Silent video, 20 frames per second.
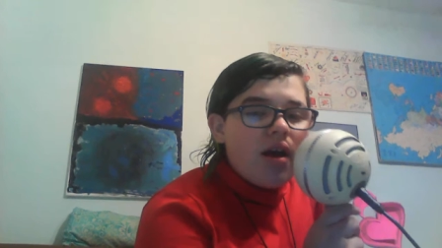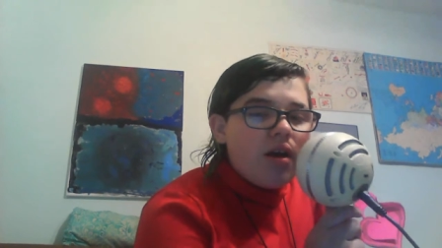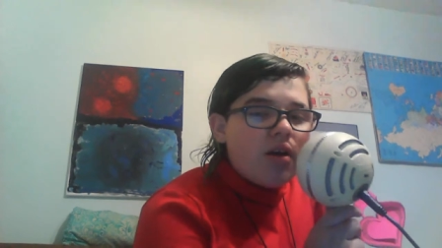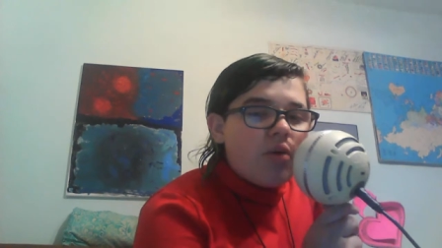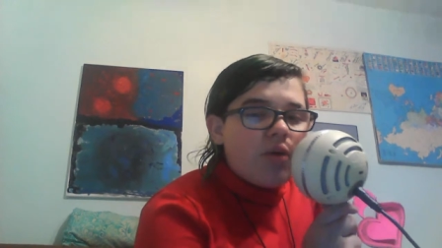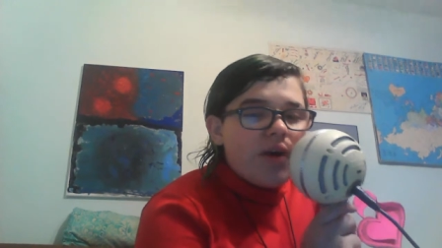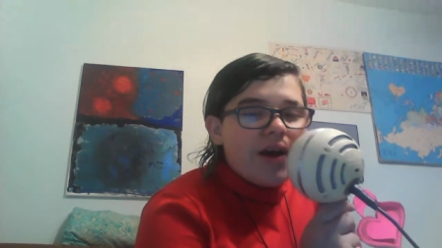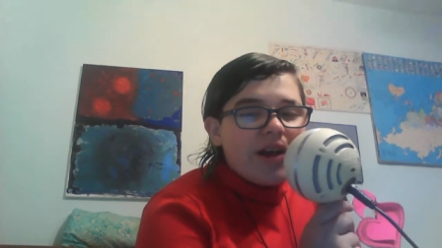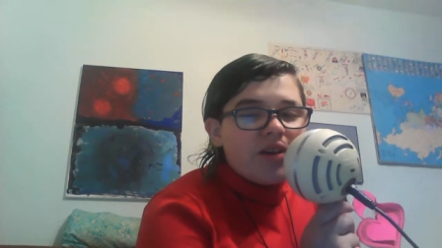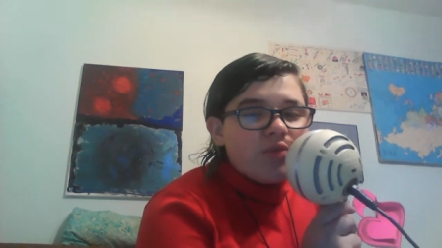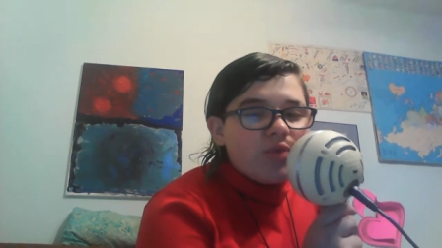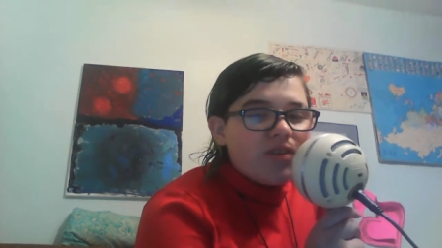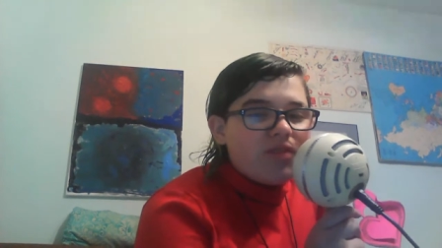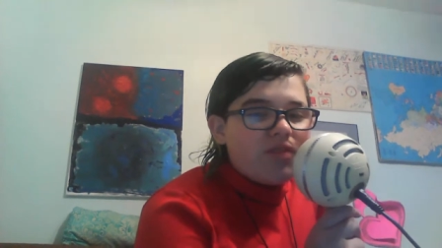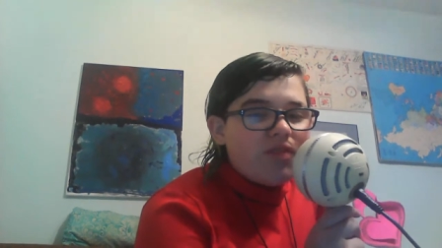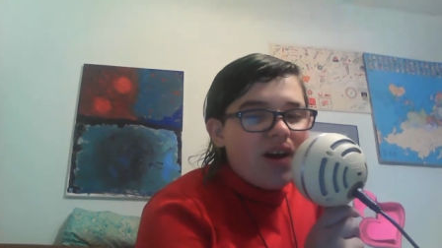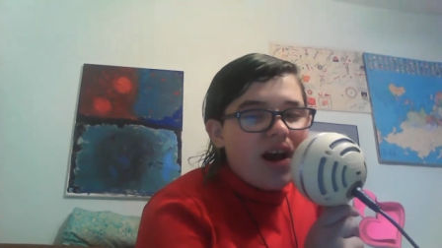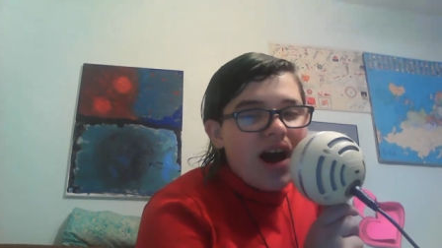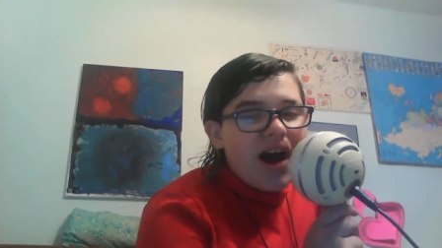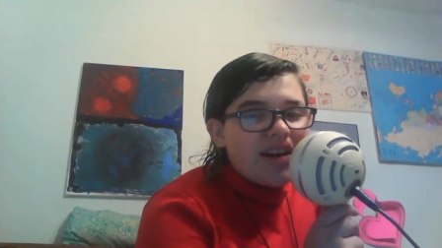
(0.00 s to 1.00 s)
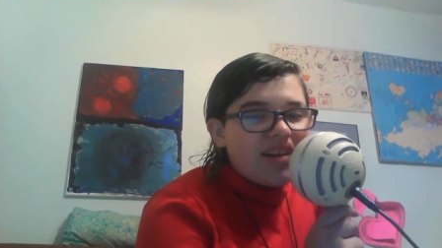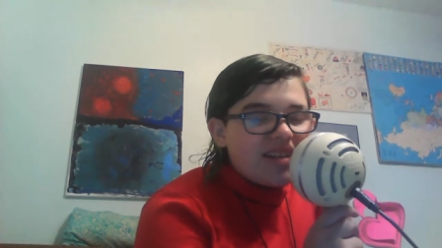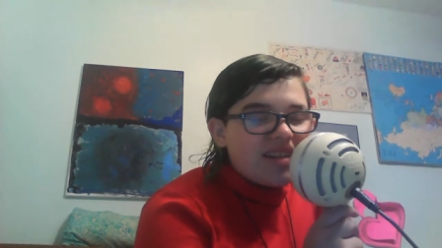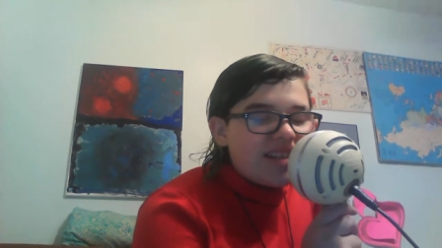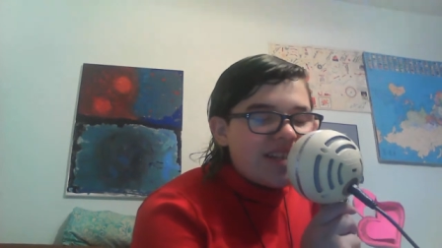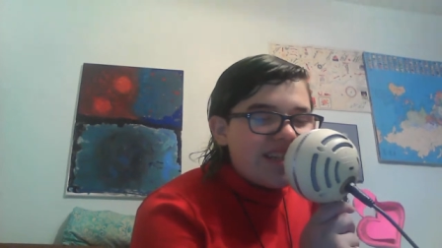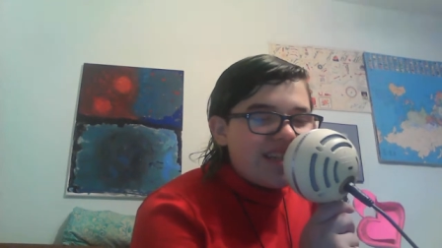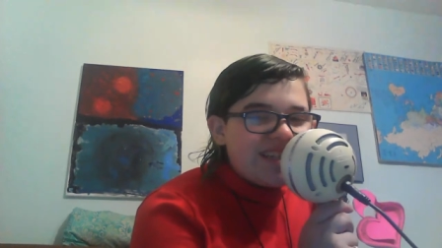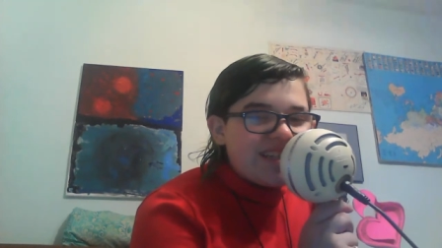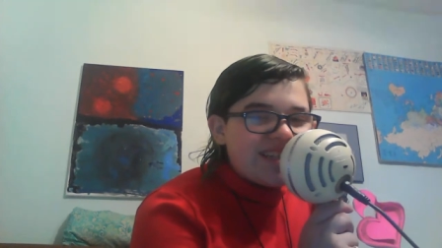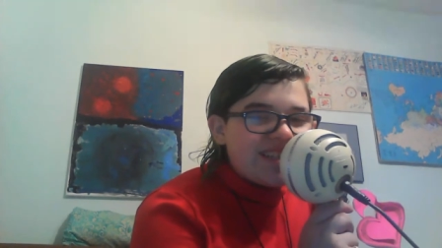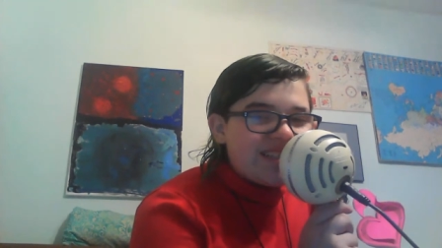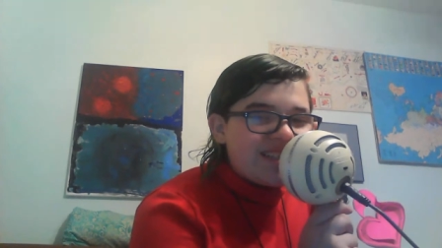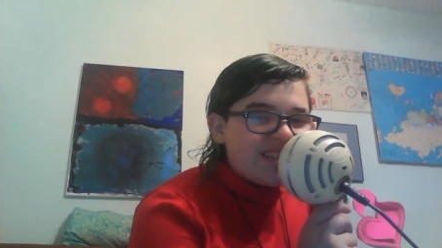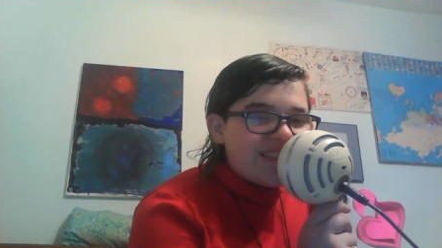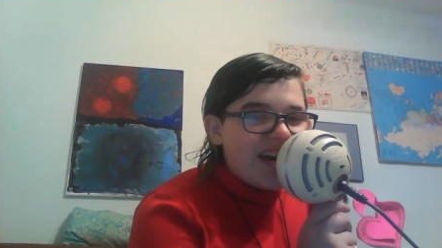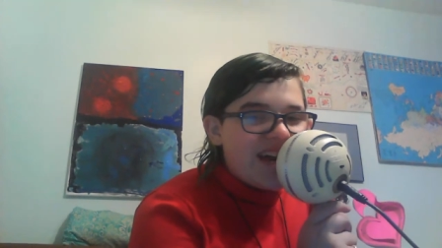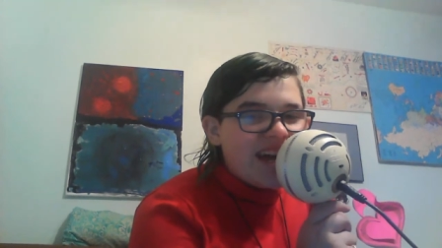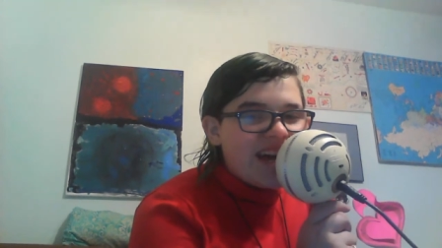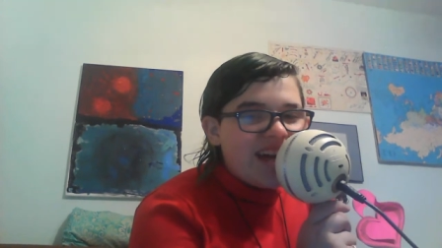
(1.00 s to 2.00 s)
When we finally
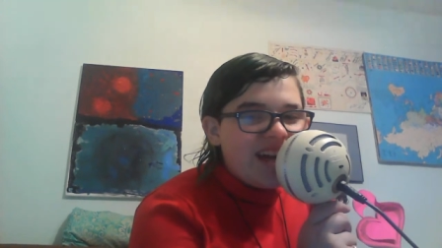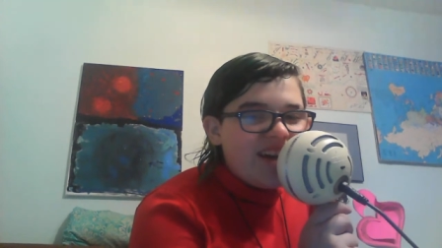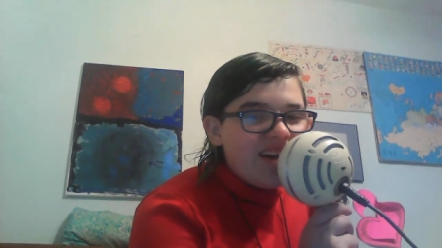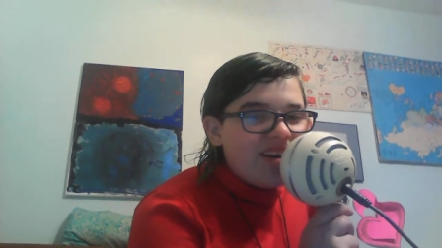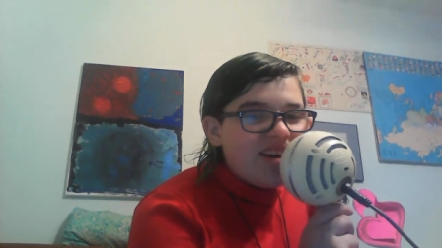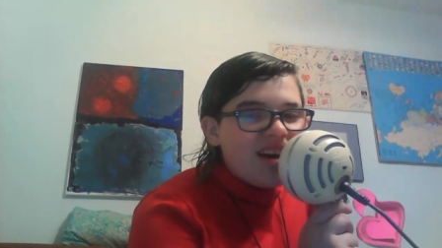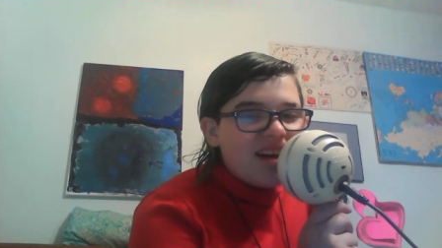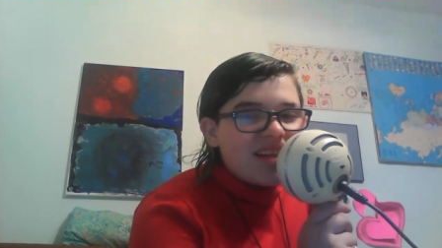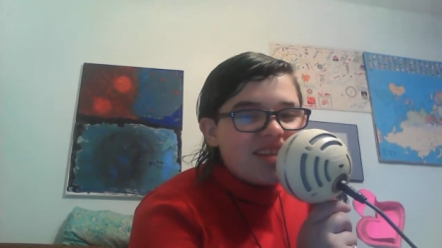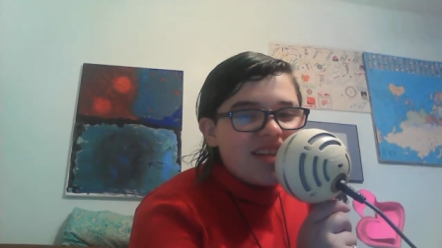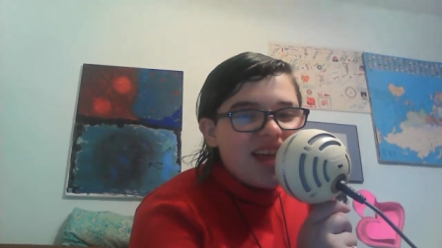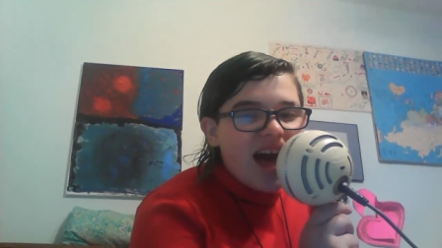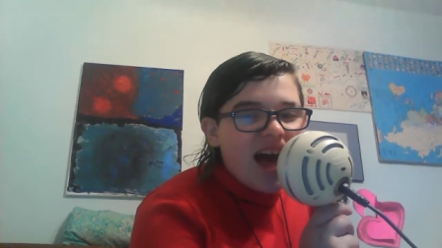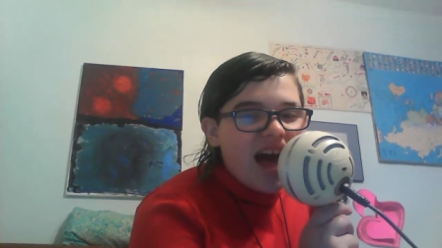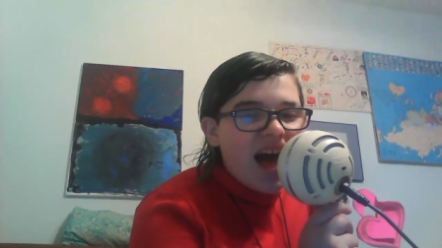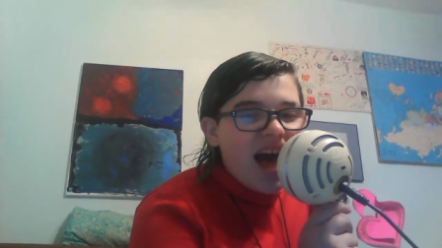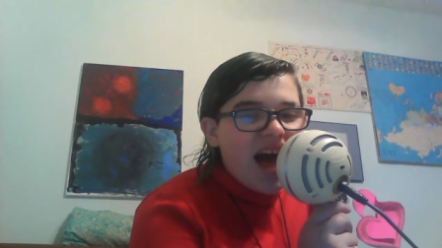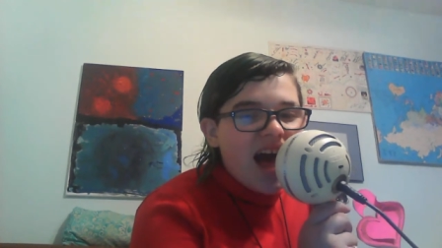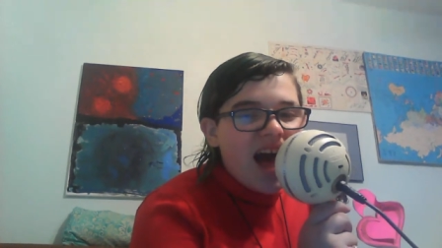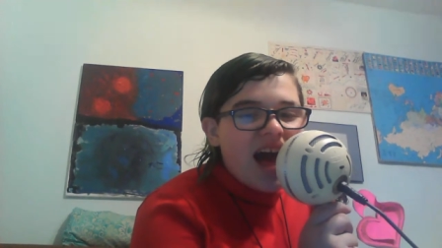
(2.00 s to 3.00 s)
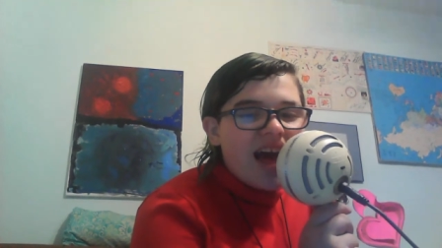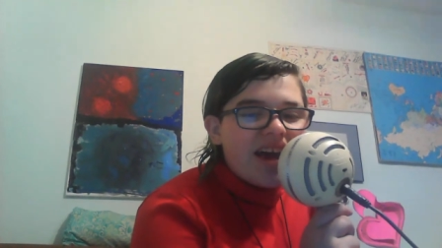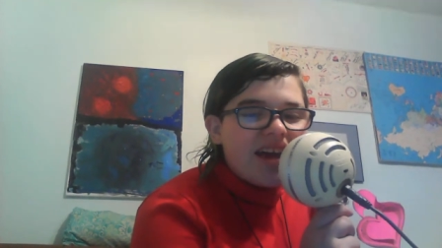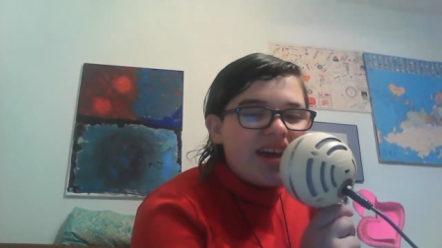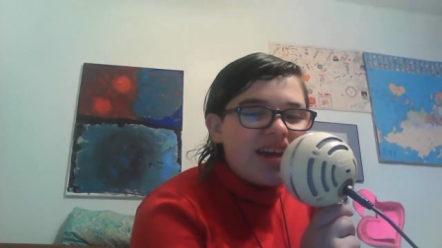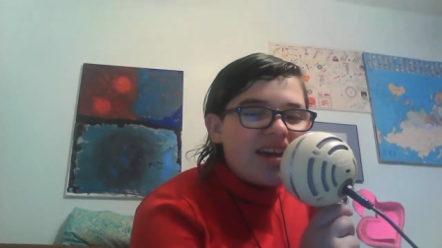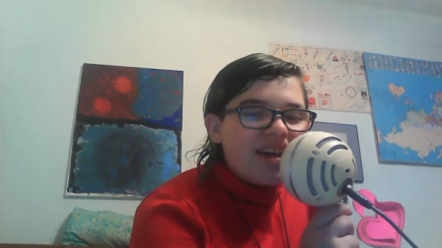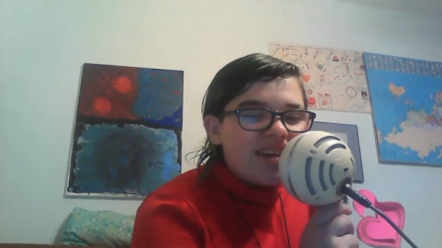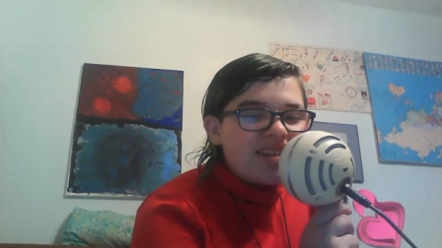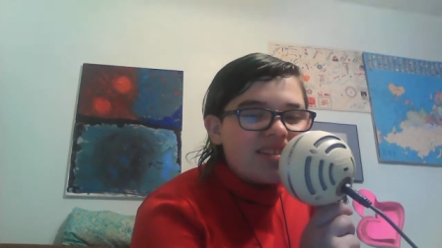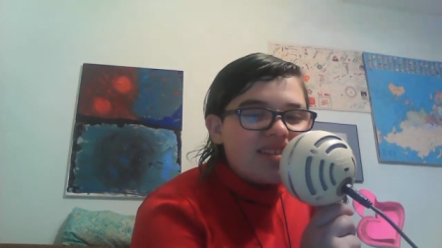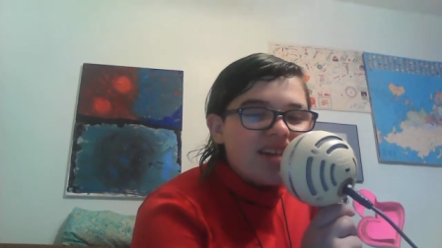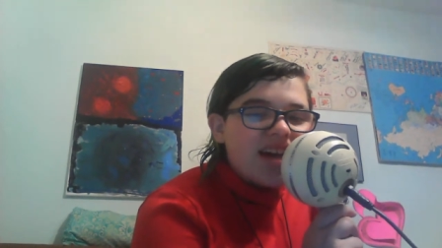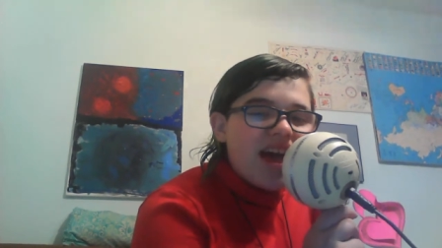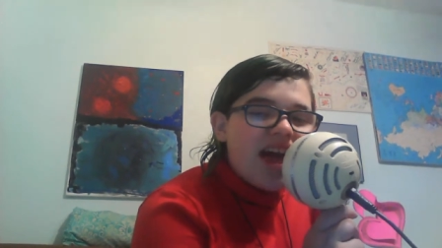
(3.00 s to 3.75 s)
say goodnight,